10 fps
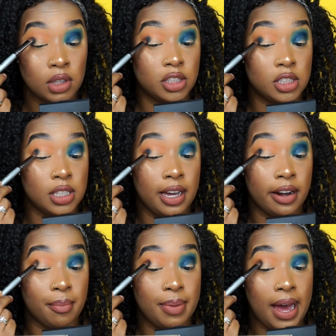As you can see here,
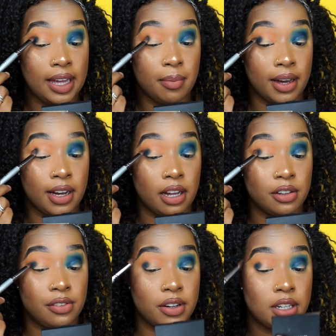I'm packing my
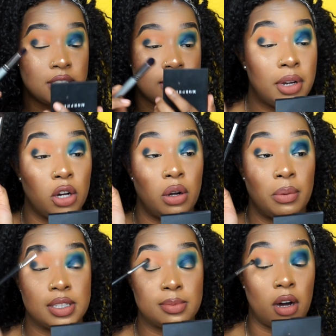color first. I'm going to go in
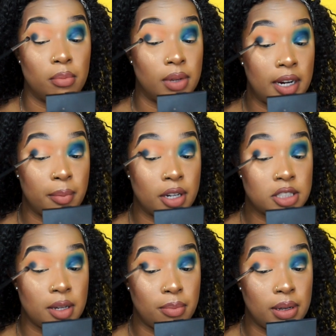with a small blending
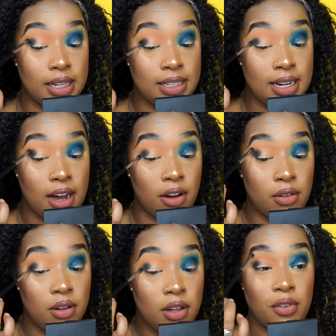brush and blend it
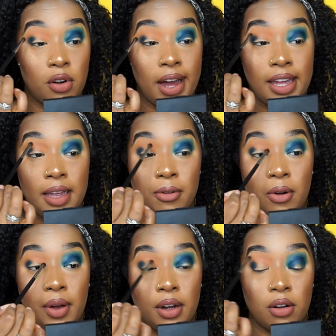out before I keep
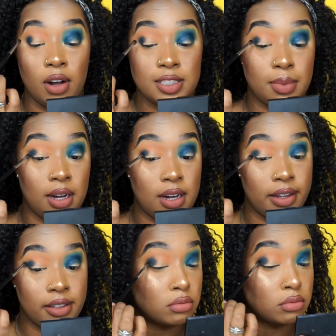going across my eye.